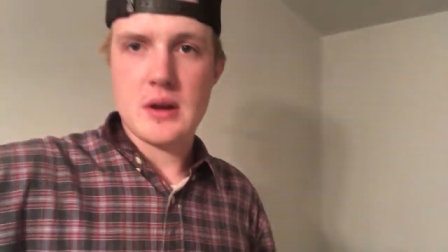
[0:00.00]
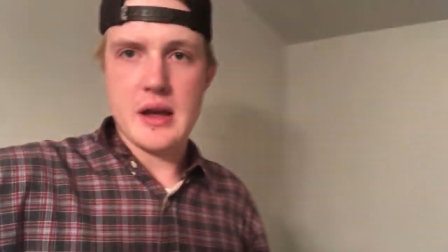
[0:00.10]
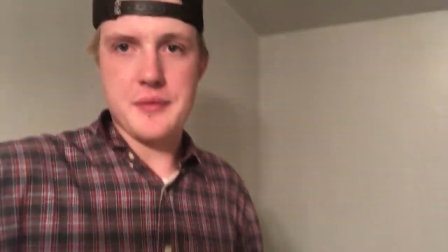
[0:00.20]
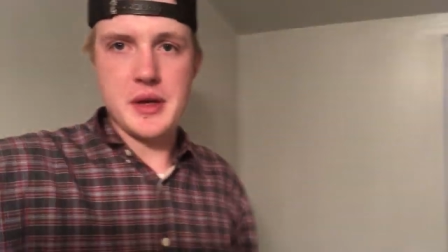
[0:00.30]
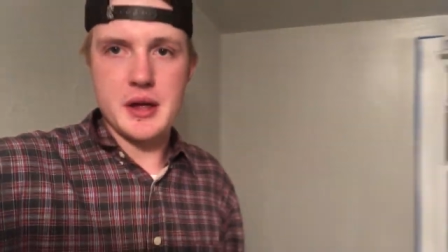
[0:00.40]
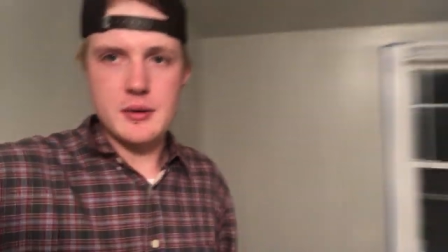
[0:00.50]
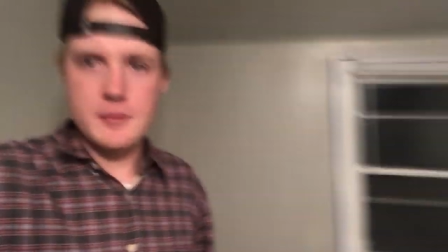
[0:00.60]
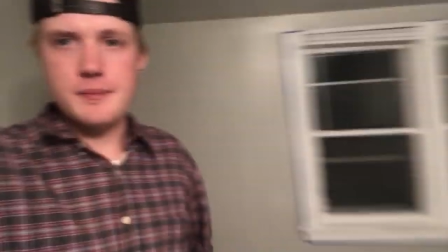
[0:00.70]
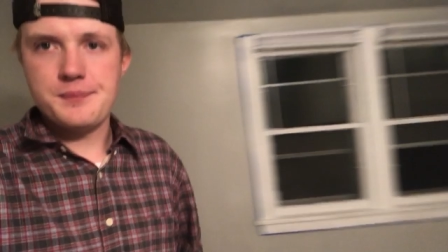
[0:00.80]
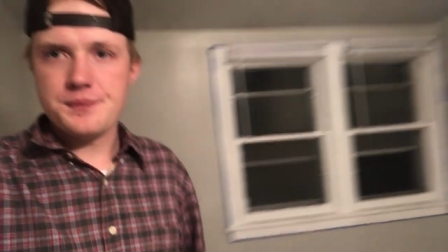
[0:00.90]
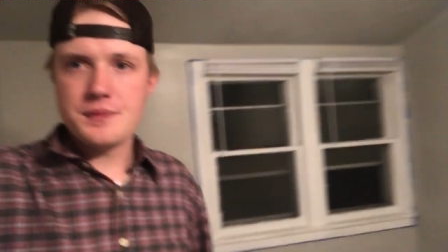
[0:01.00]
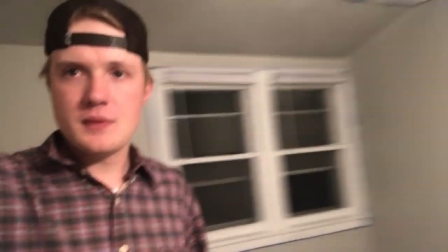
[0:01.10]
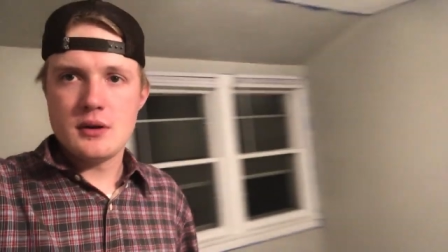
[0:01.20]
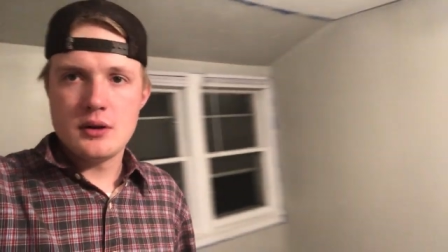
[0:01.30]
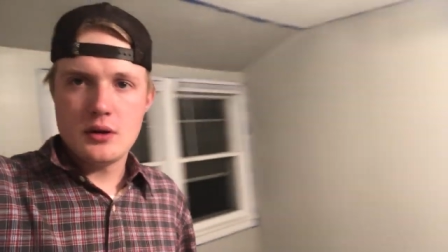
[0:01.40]
And then
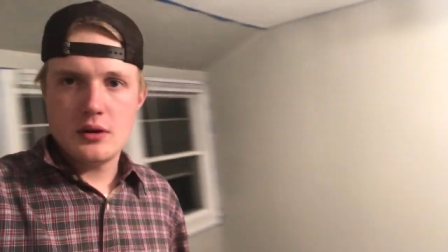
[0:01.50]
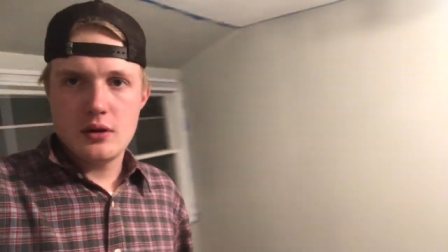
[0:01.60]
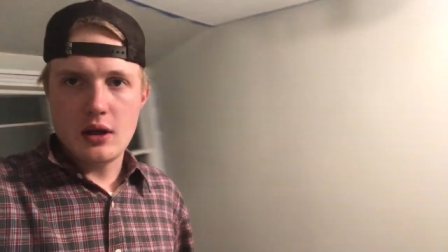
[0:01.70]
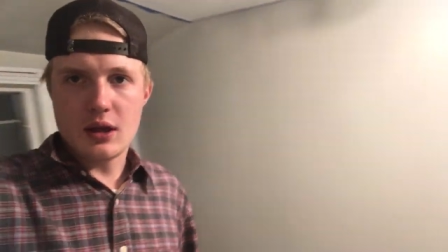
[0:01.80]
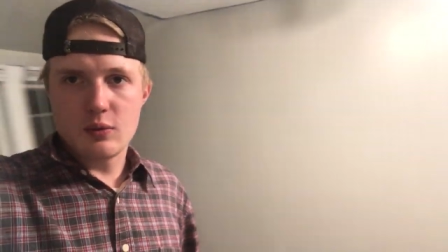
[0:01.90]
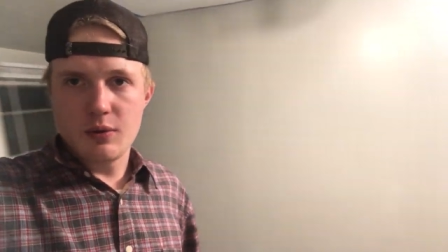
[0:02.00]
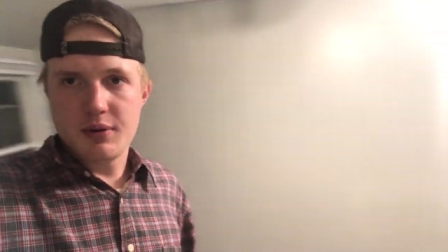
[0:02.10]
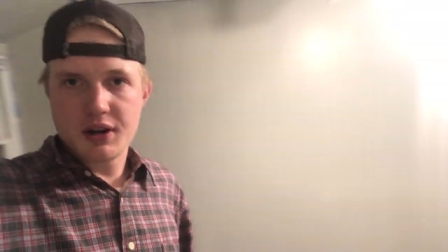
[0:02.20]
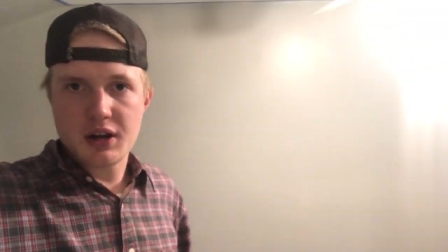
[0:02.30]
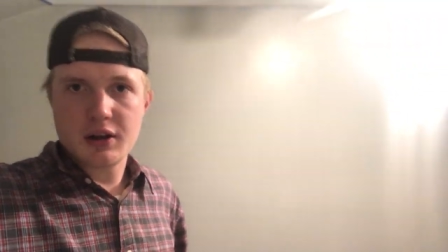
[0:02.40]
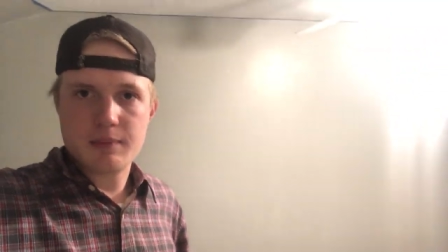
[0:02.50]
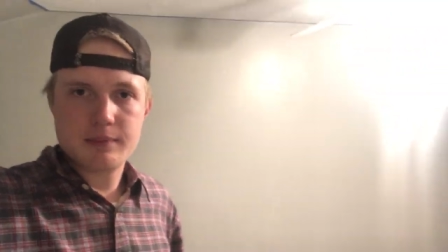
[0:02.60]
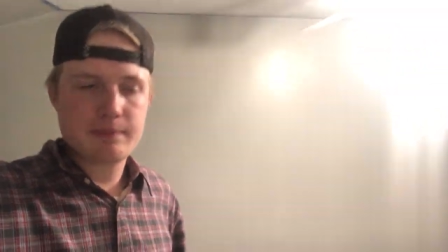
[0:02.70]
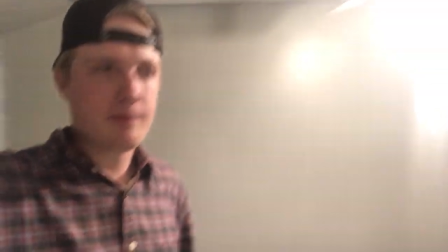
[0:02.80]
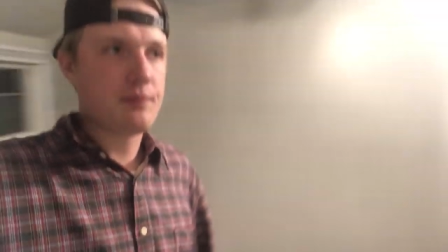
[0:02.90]
I think we'll be pretty good.
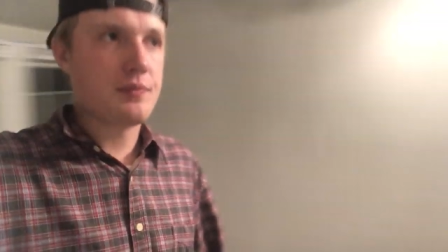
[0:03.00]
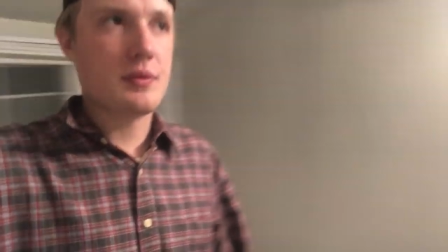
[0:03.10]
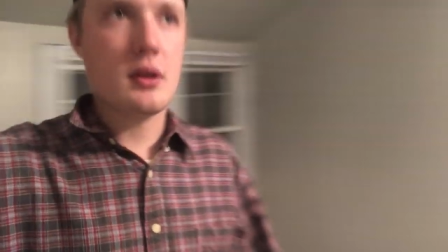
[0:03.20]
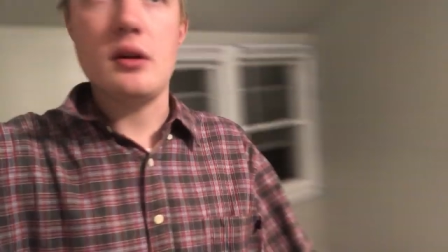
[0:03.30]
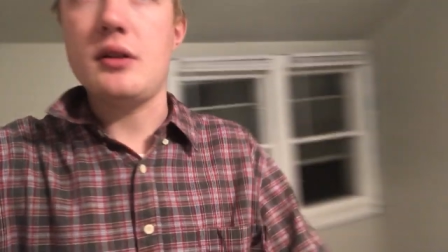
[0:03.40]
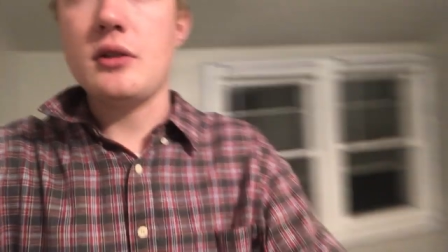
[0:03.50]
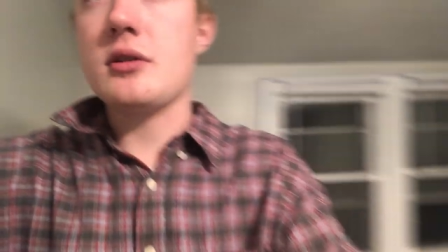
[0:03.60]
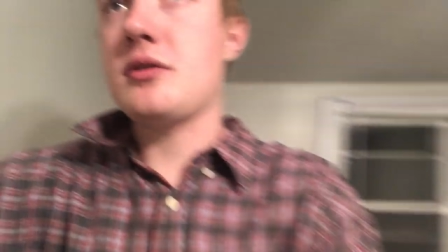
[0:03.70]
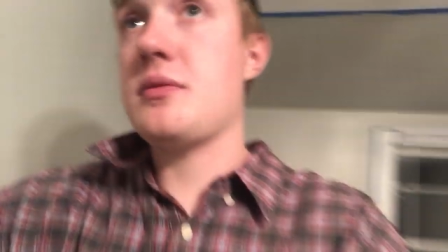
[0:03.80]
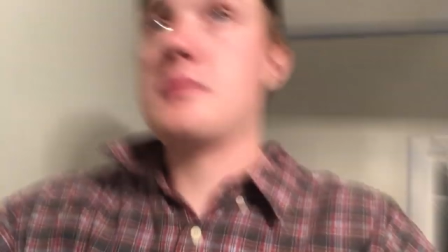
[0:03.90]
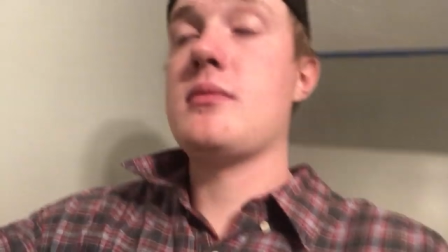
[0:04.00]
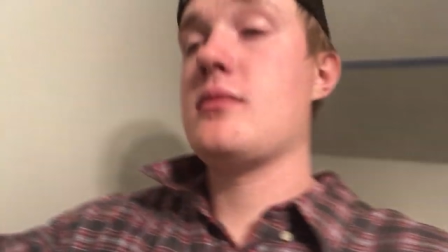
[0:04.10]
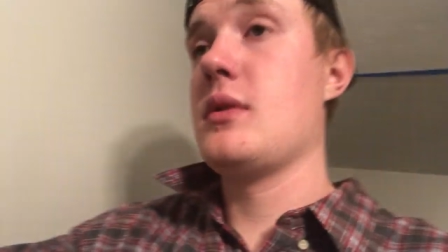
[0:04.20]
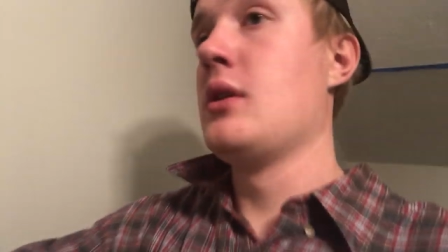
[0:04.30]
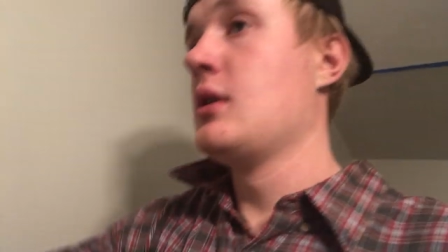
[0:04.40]
It looks
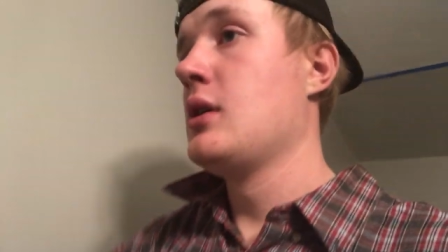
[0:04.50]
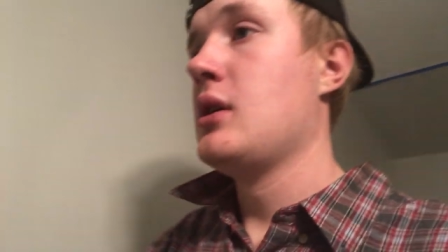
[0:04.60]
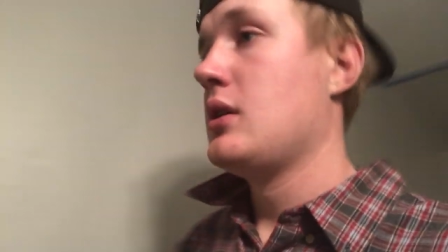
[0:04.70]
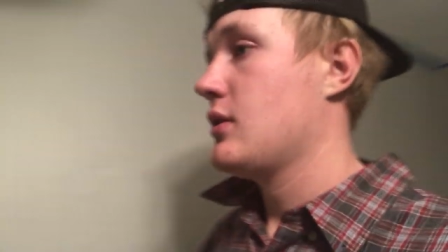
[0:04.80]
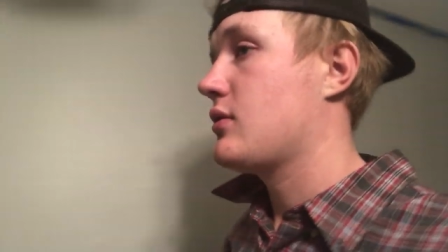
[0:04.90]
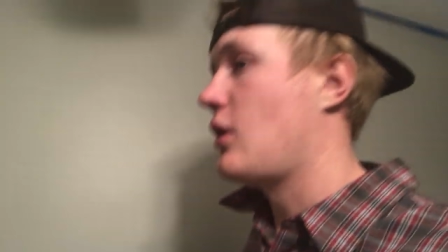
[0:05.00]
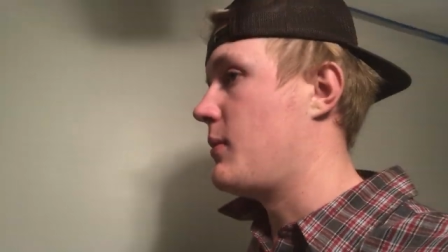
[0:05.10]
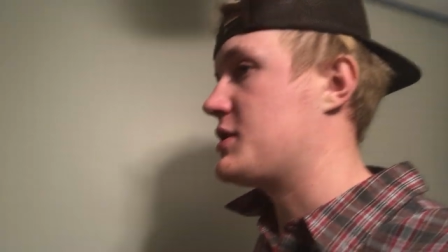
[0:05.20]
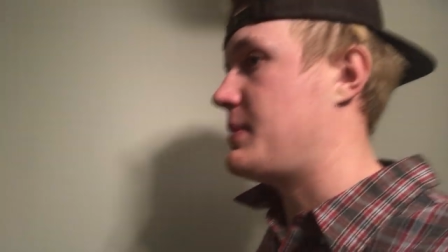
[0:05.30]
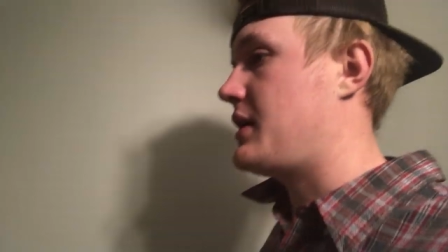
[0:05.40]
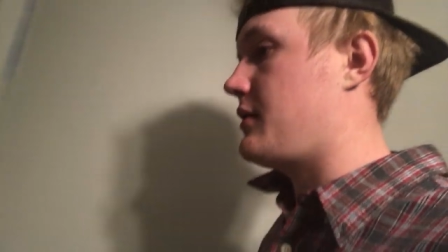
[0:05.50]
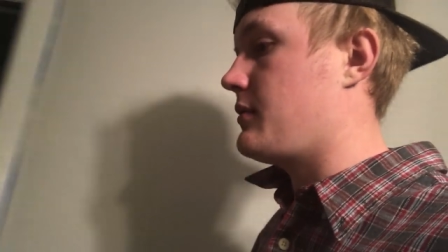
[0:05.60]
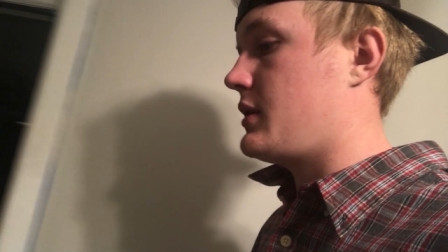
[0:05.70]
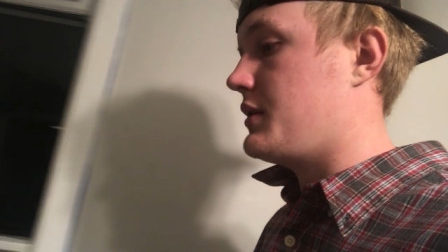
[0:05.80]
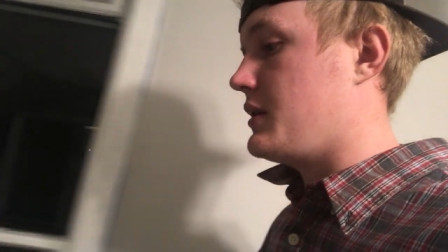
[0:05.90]
so much better than
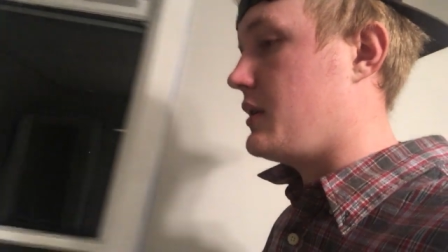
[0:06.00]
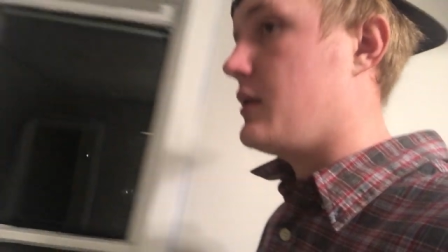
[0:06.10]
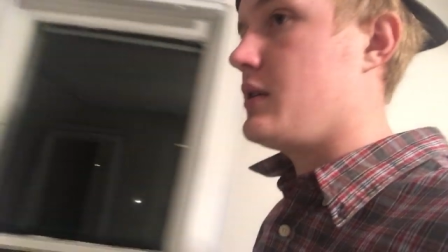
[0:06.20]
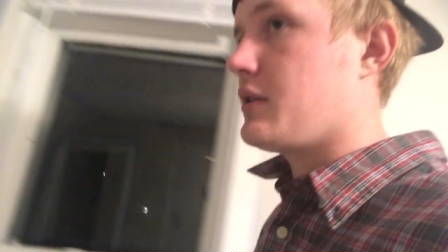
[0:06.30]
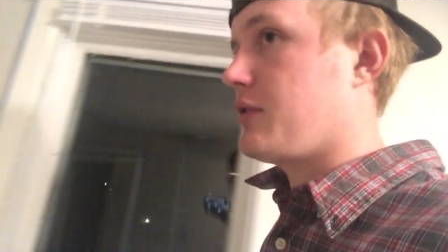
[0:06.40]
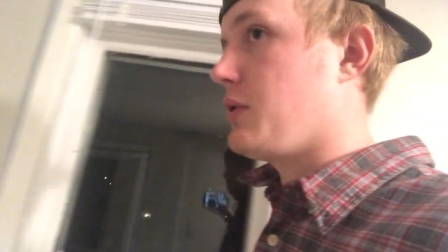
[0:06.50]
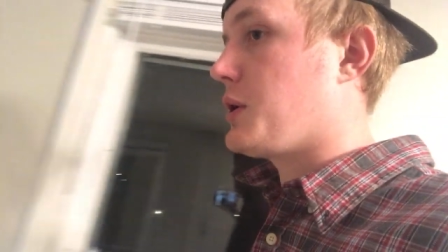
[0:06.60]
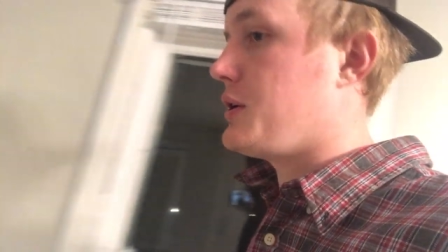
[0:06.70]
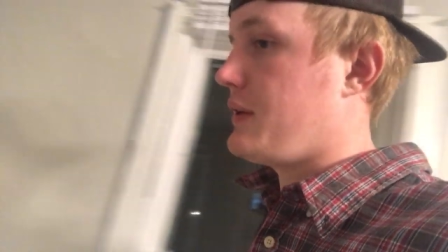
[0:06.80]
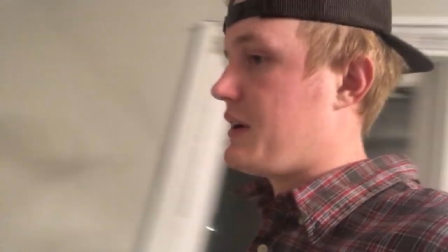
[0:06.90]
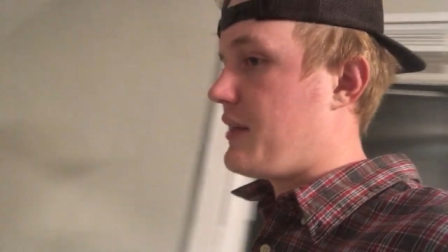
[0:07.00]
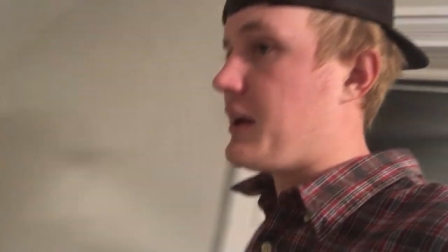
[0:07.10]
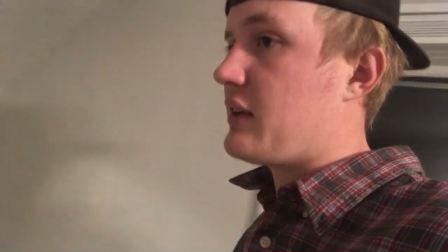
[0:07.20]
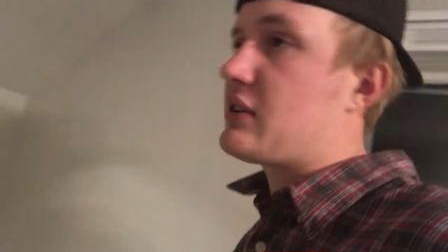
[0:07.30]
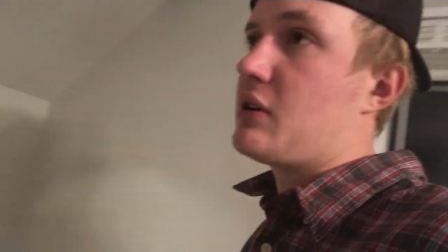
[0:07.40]
what it did. It looks so good. And then I
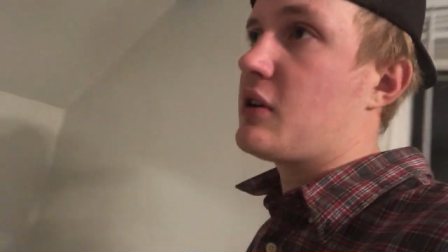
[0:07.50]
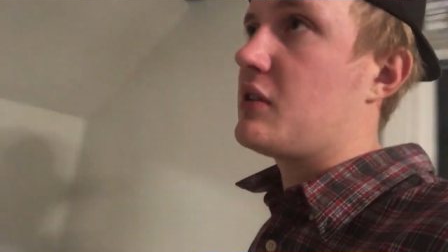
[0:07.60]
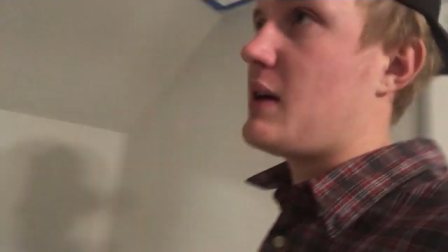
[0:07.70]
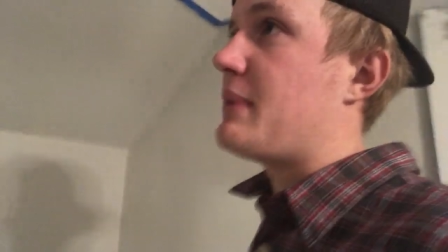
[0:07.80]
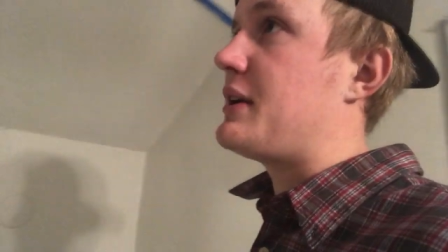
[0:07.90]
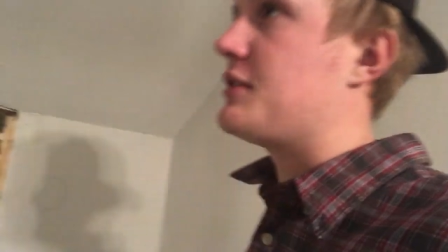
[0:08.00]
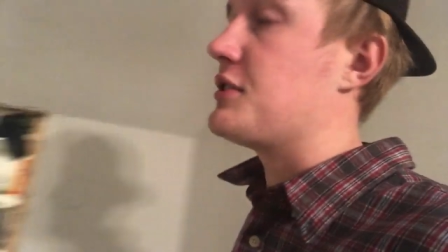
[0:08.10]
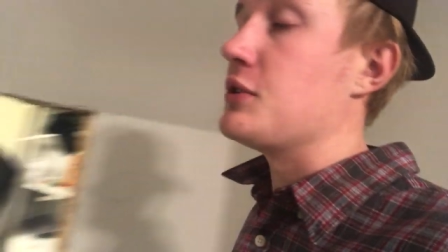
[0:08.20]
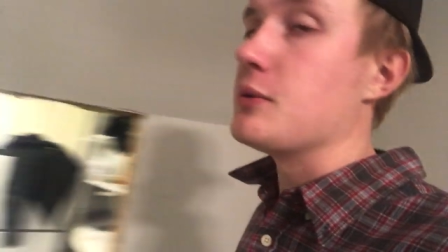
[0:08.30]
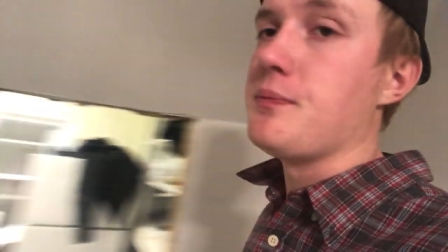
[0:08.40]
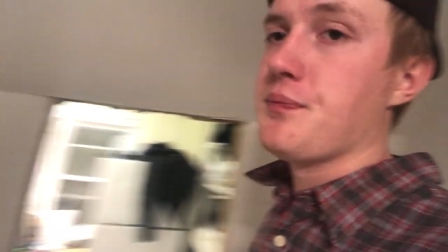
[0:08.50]
think it's gonna look a lot better too